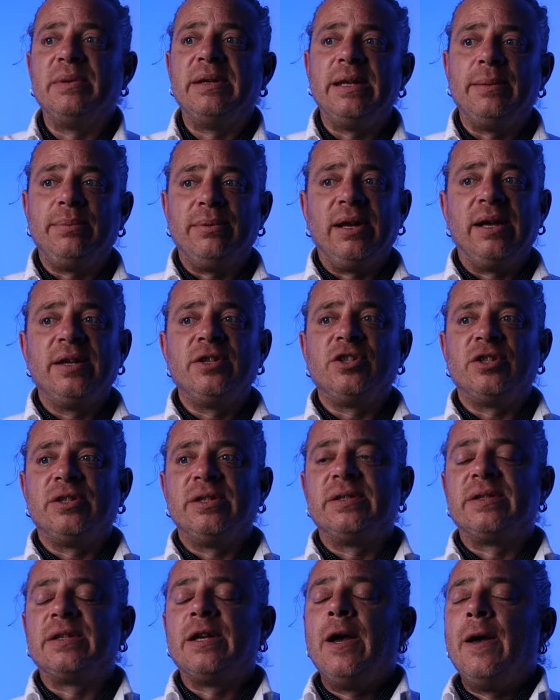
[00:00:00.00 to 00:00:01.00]
manipulation
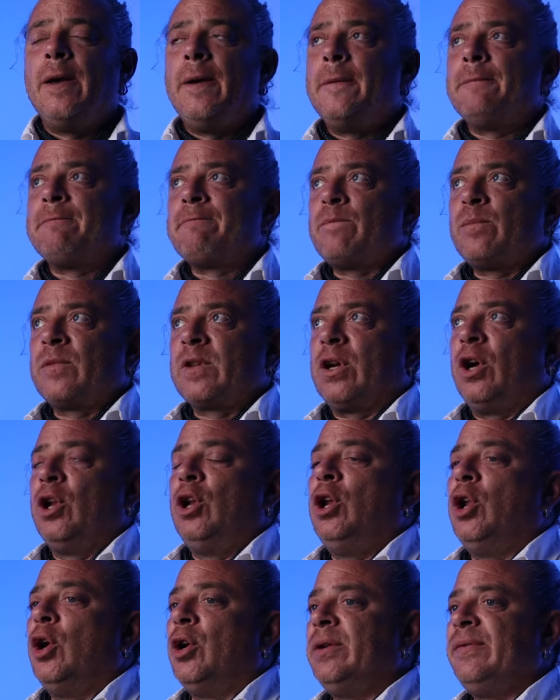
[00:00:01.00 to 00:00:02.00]
is, a
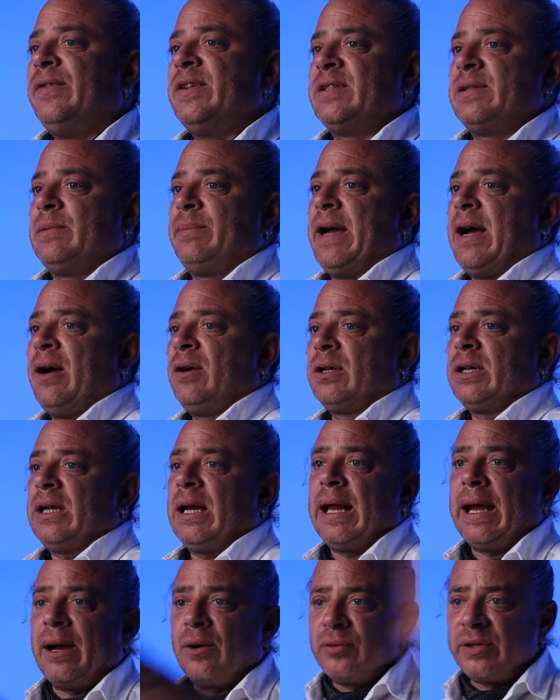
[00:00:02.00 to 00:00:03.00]
lot of it is about
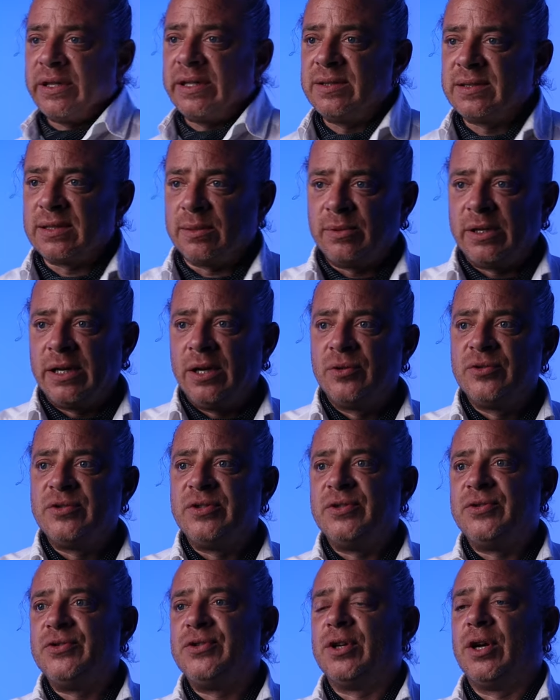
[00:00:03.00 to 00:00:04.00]
clouding someone
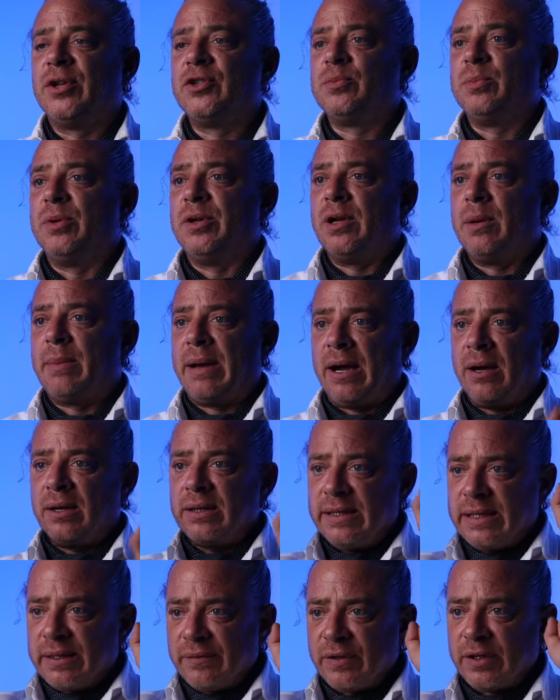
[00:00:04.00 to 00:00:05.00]
else's judgment,
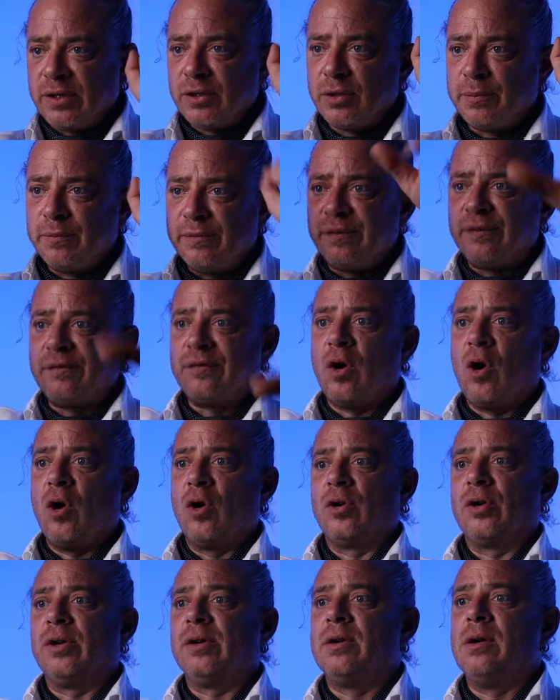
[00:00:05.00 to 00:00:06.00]
about giving them
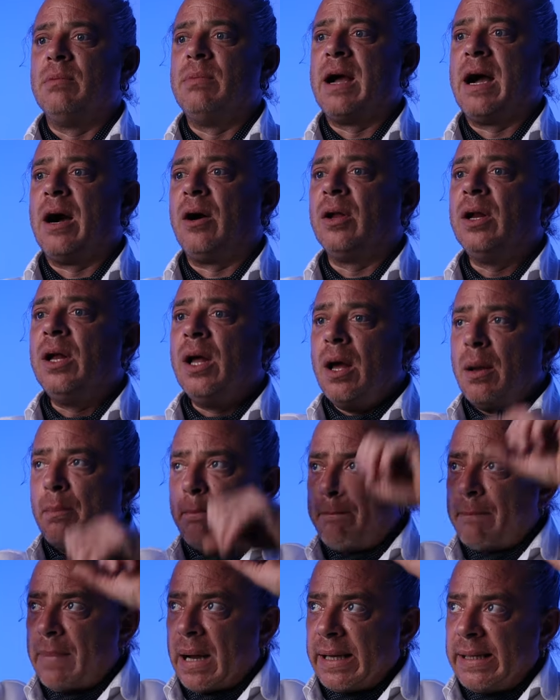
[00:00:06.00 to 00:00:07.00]
fog, about
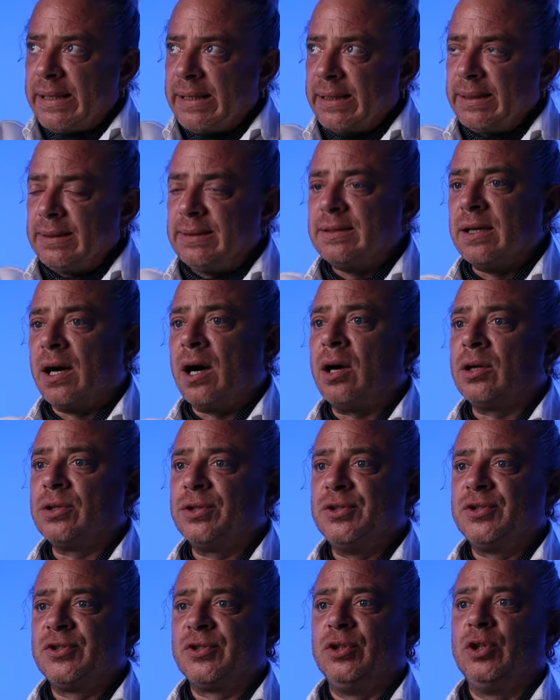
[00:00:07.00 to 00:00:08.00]
making
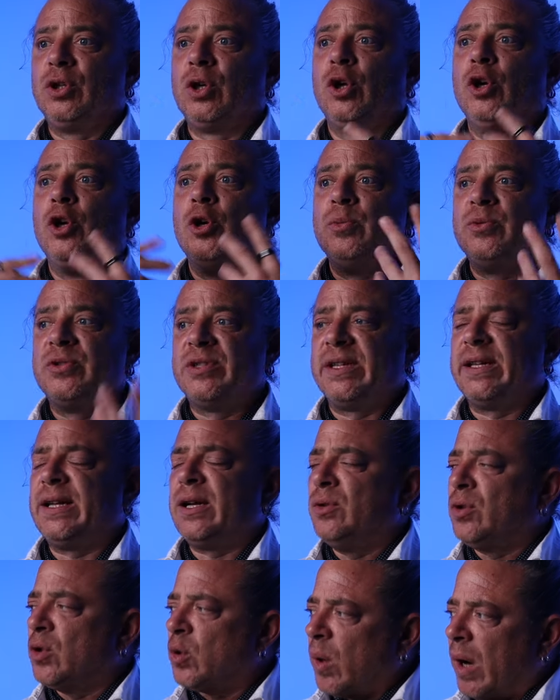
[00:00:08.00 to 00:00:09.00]
darkness and gloom so they
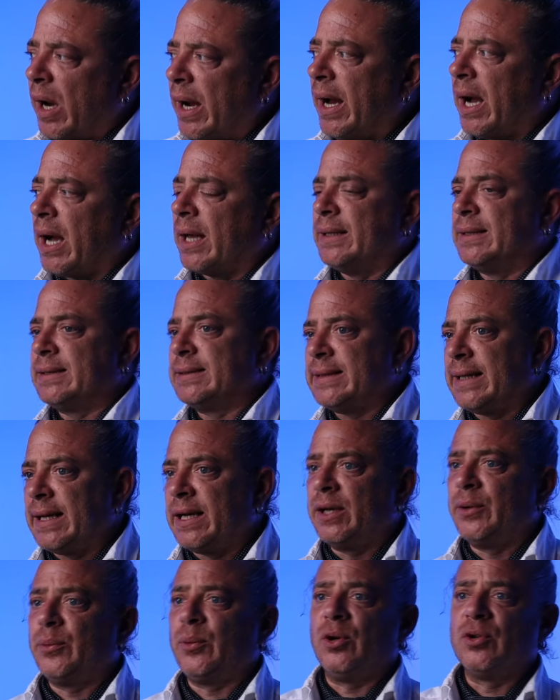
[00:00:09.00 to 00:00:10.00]
don't quite
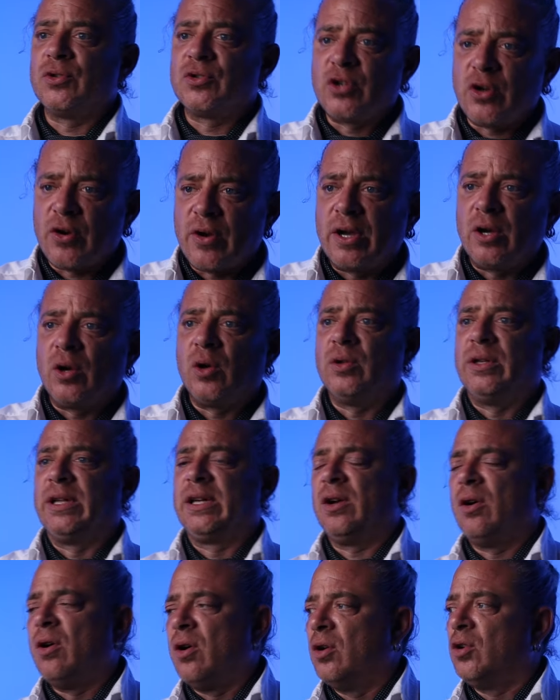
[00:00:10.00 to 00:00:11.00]
understand what's going on. They
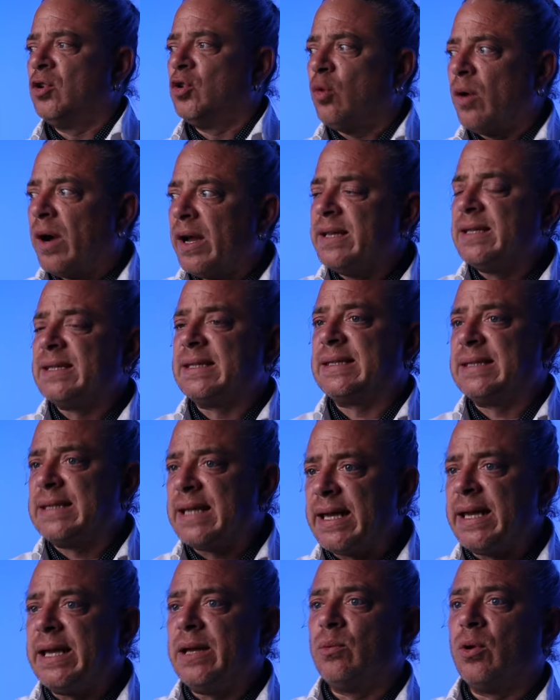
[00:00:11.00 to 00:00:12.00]
can't quite
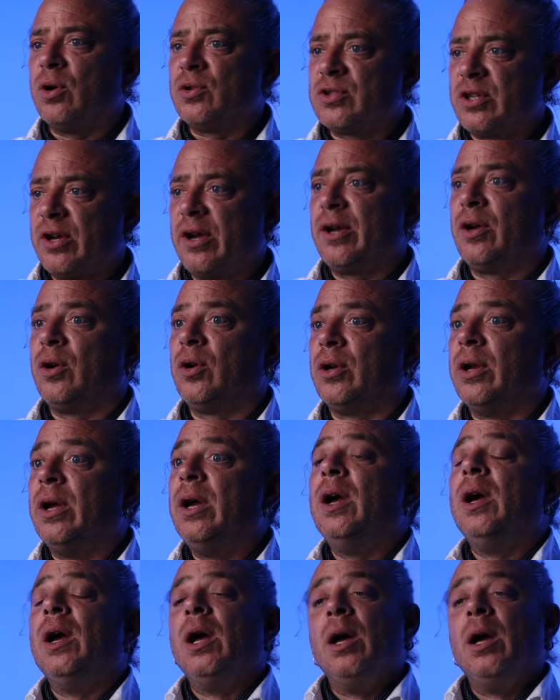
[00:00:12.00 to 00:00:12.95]
see what's going on.